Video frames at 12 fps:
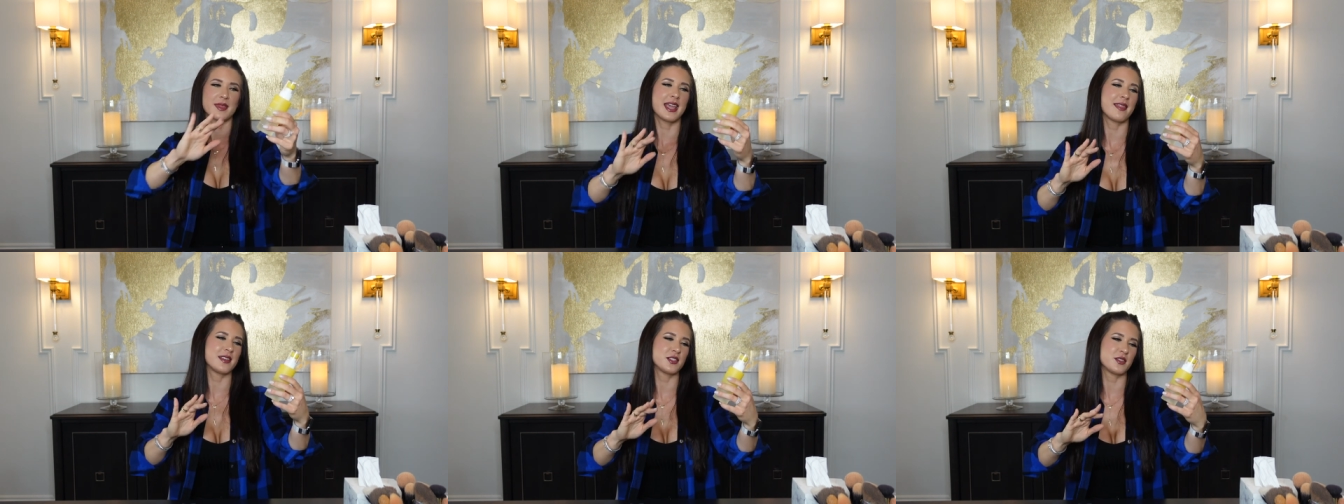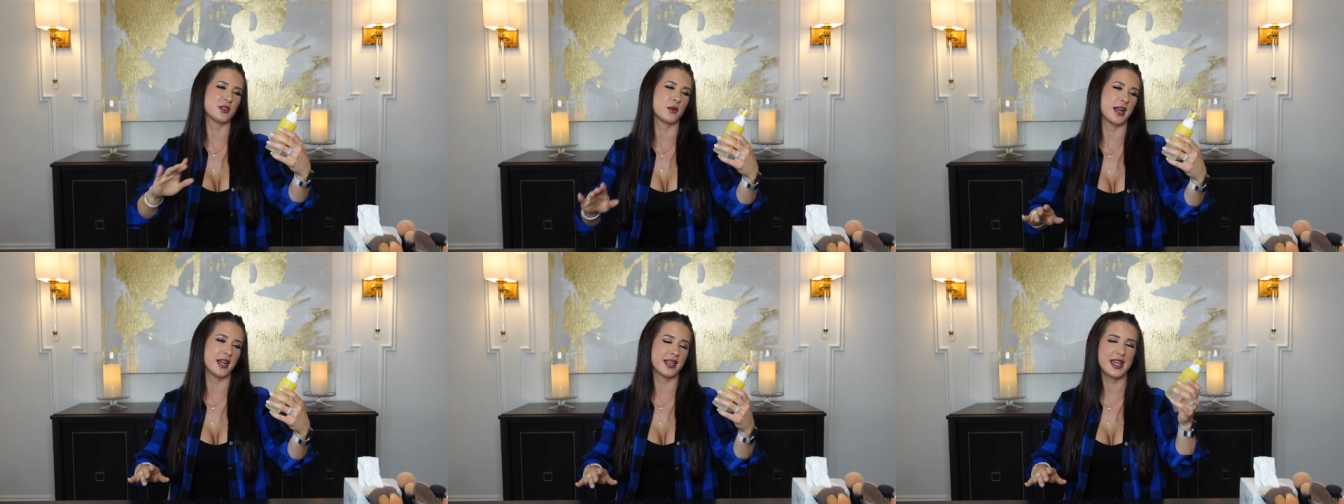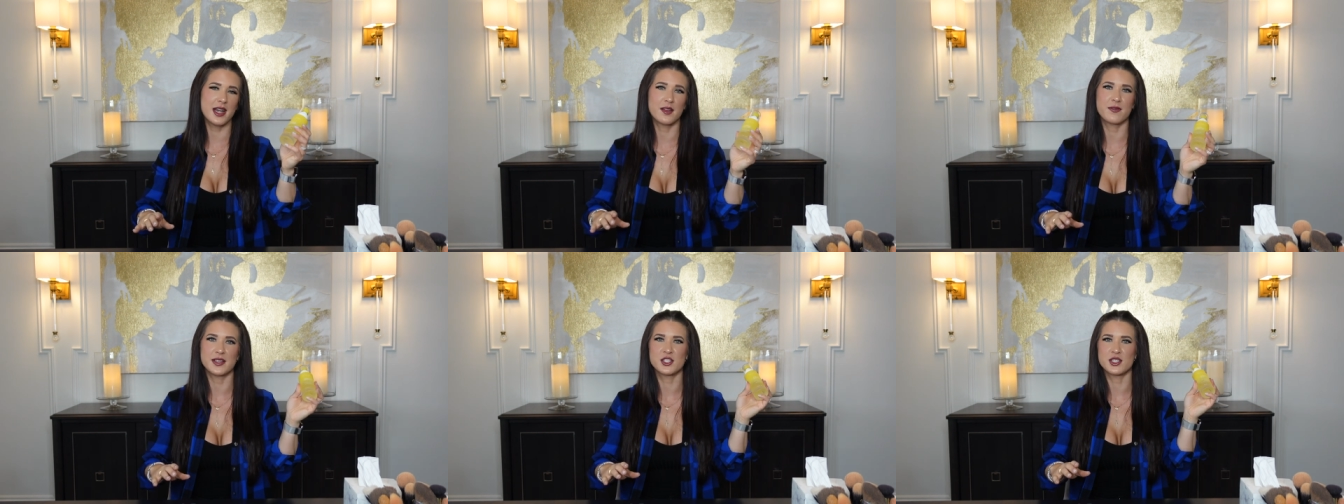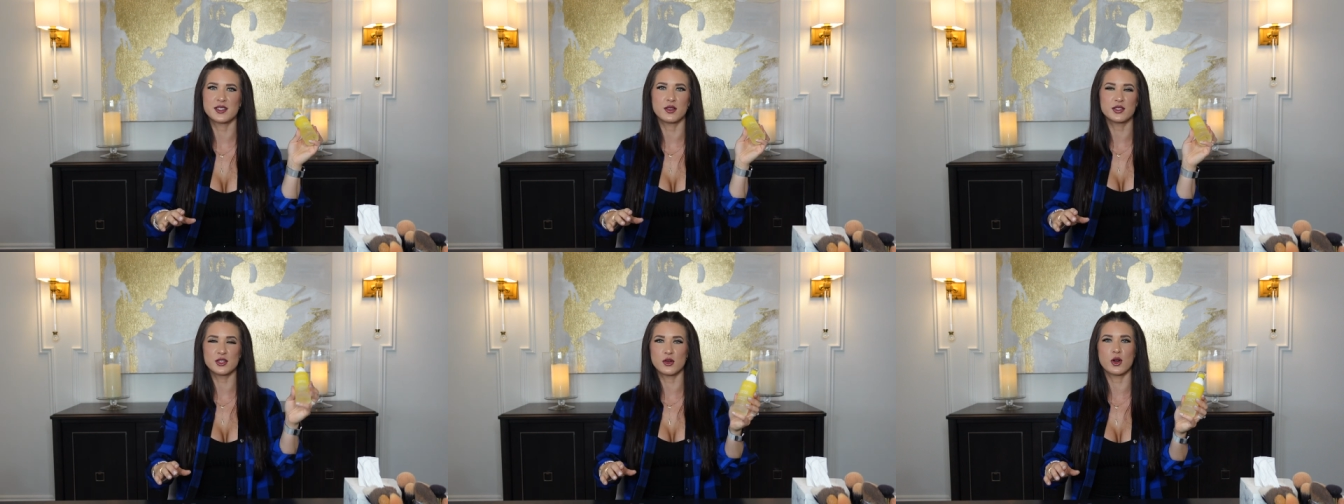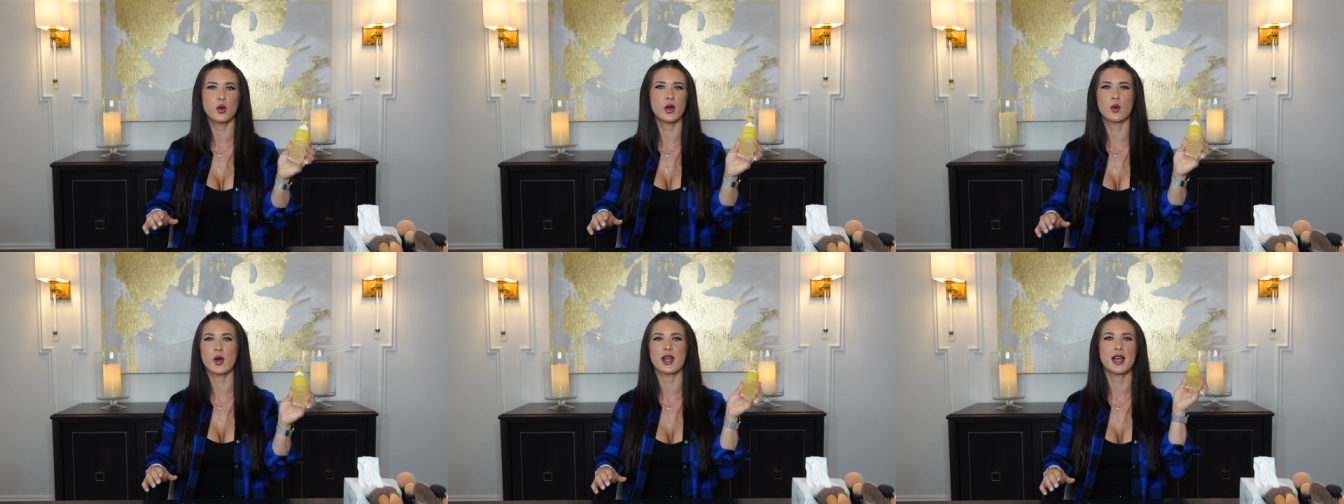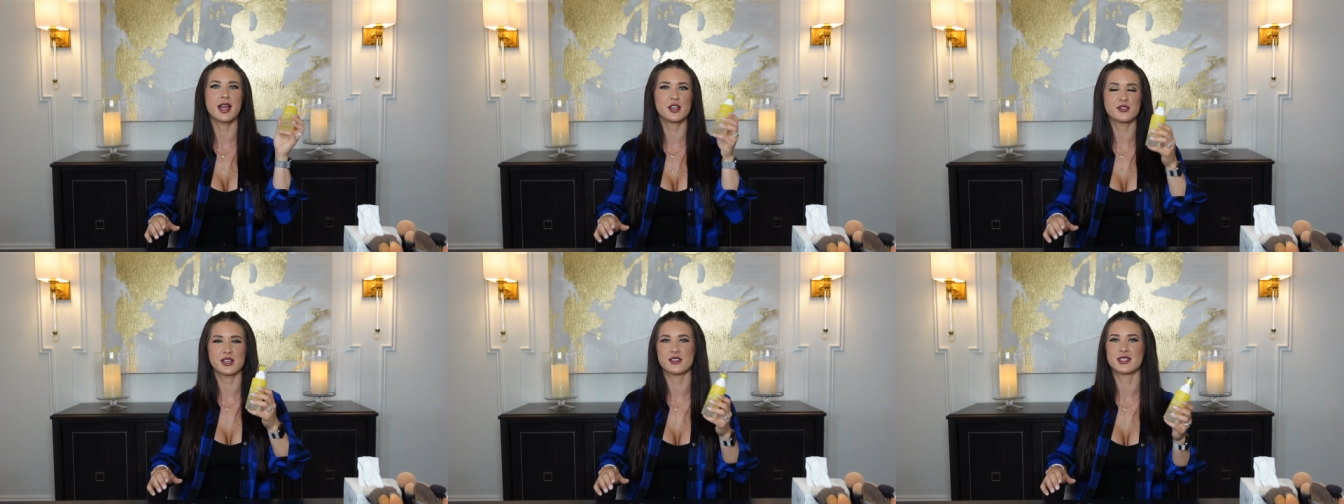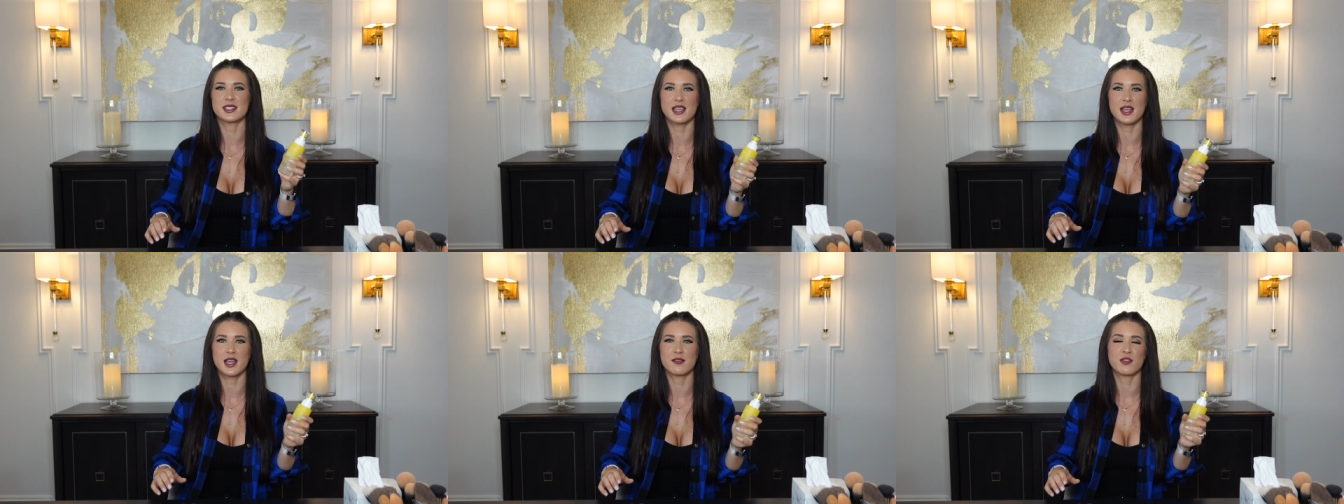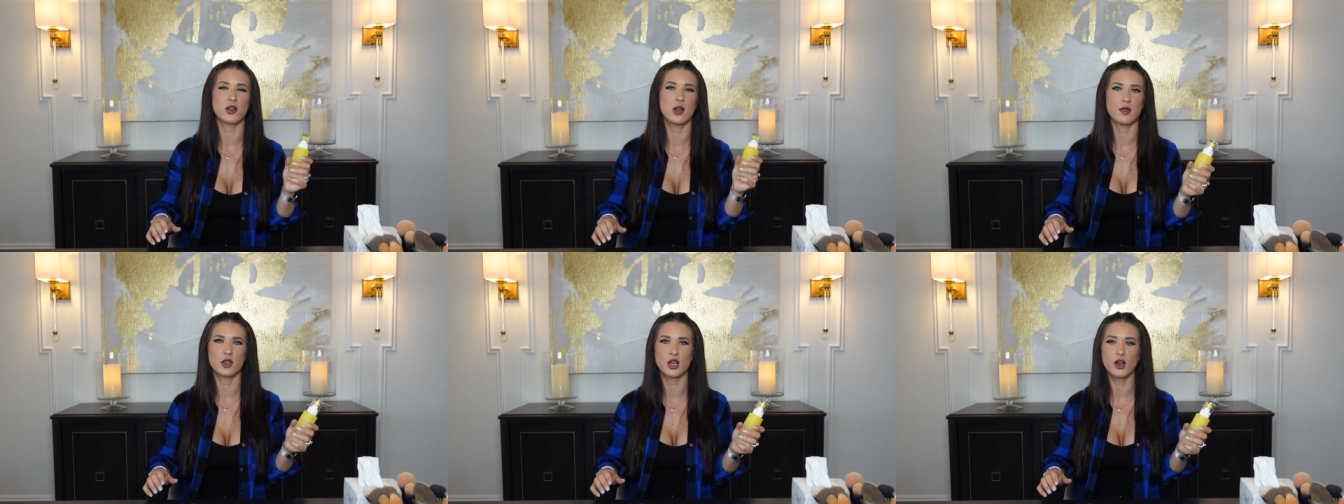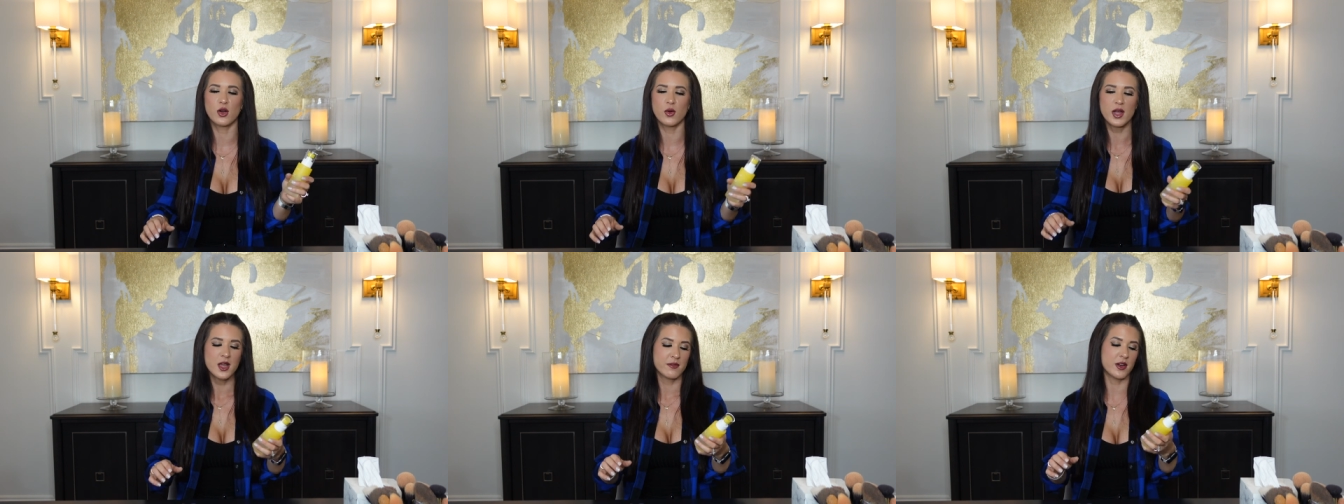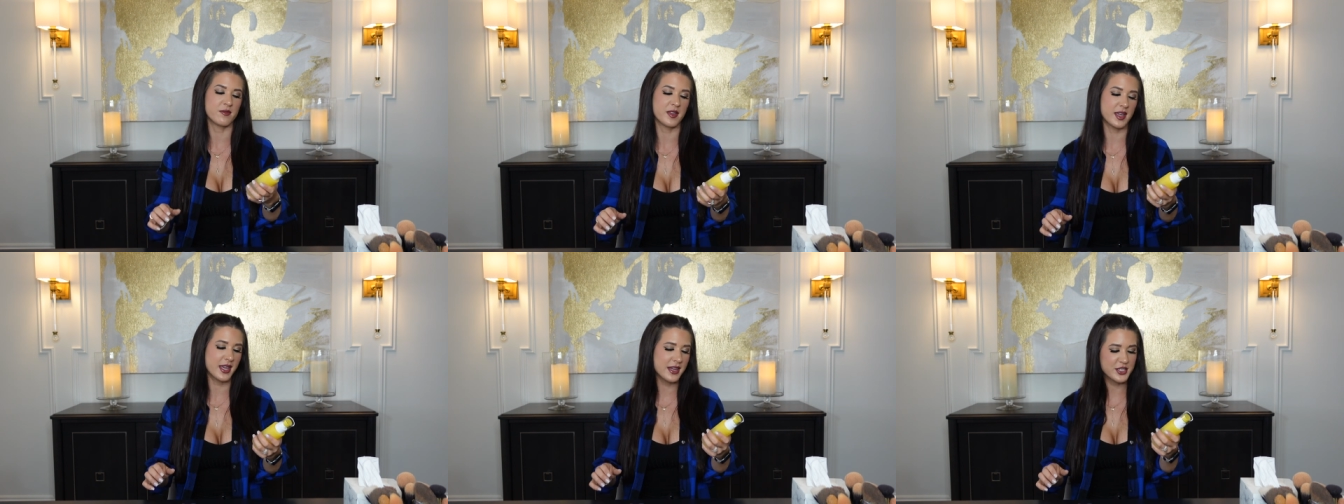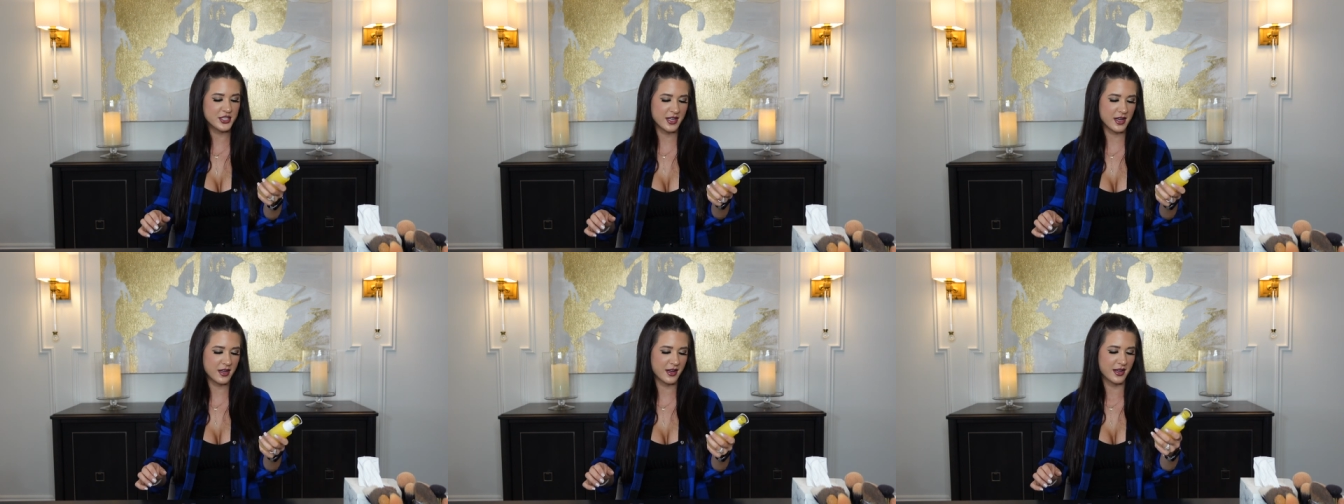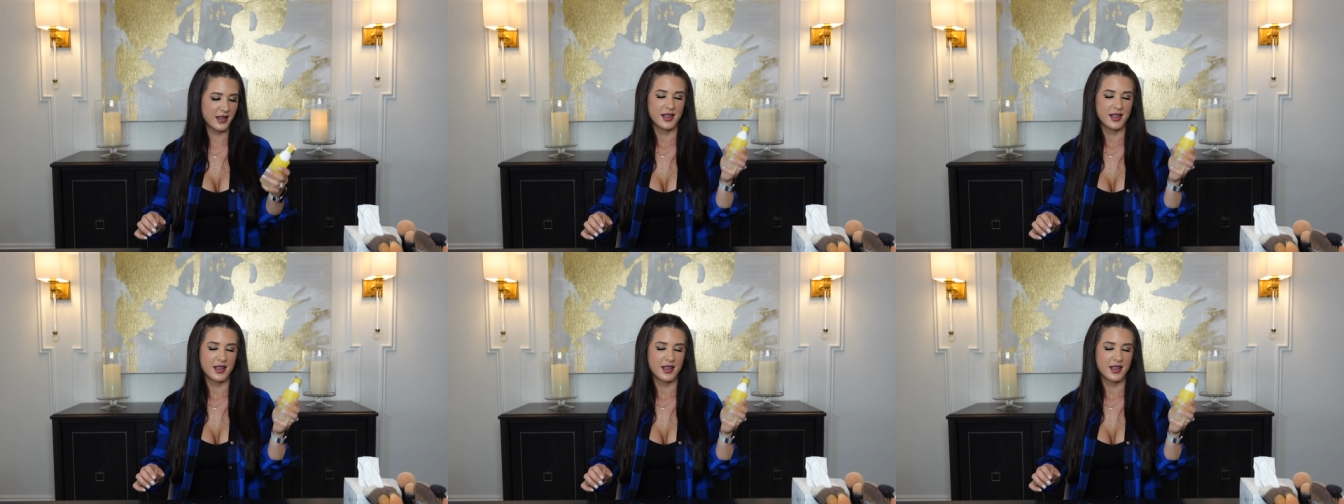And this is great. Again, if it's just also a quick way to hydrate your skin if you're on the go, from vacation,